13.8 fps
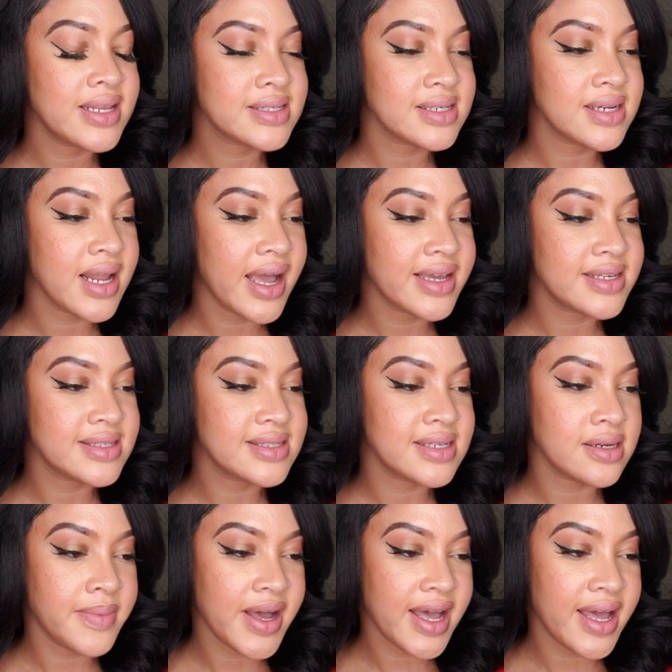it's a
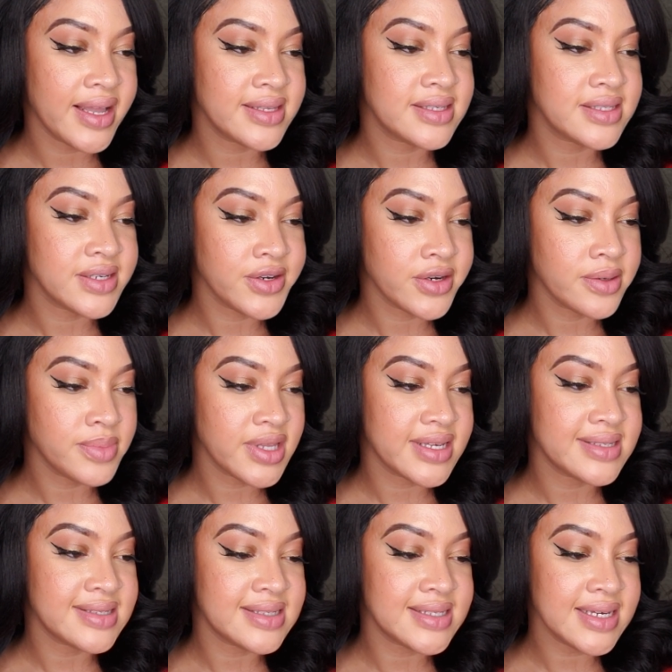niacinamide serum
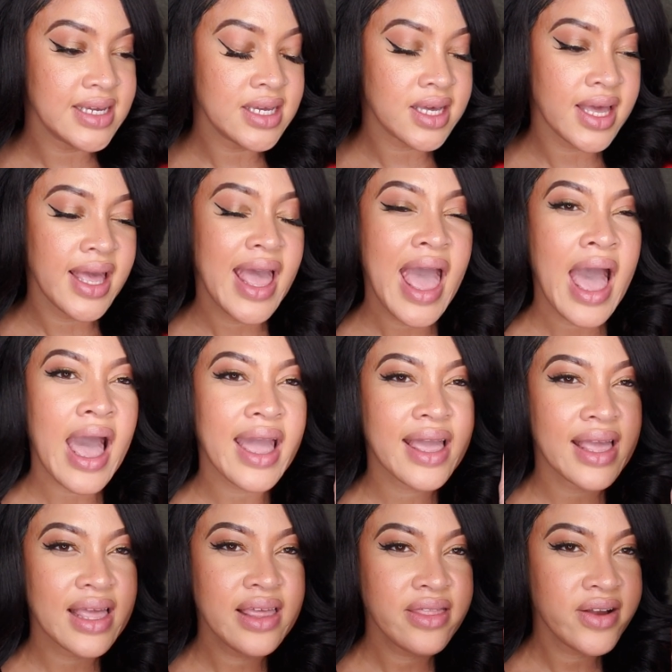plus zinc. I
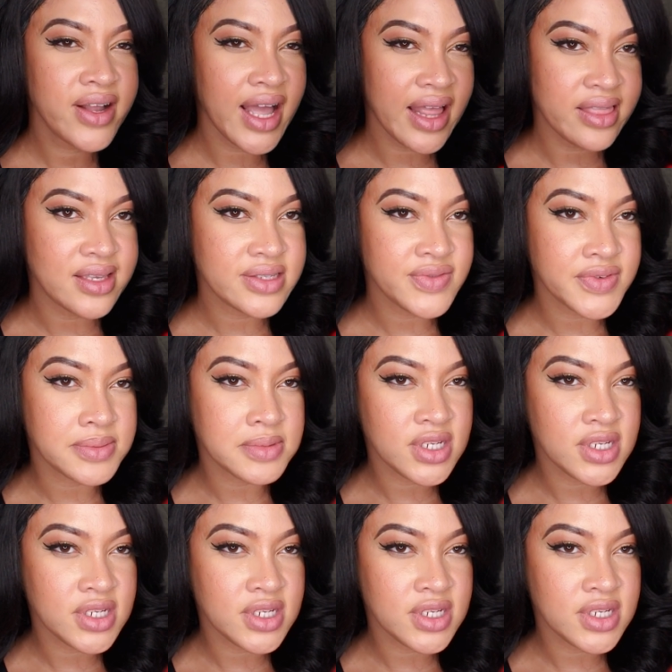either got this from